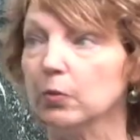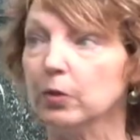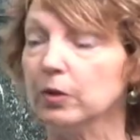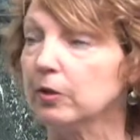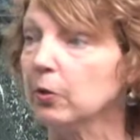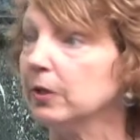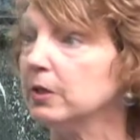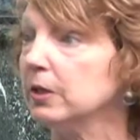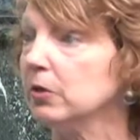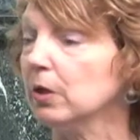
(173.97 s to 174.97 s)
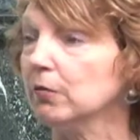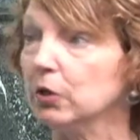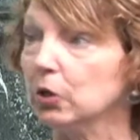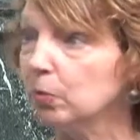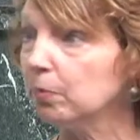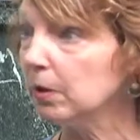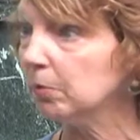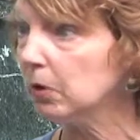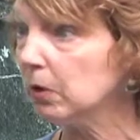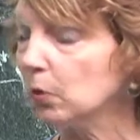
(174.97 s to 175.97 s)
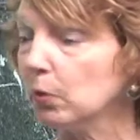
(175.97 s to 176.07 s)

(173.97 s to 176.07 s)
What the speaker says: We're going to either give you a coupon book,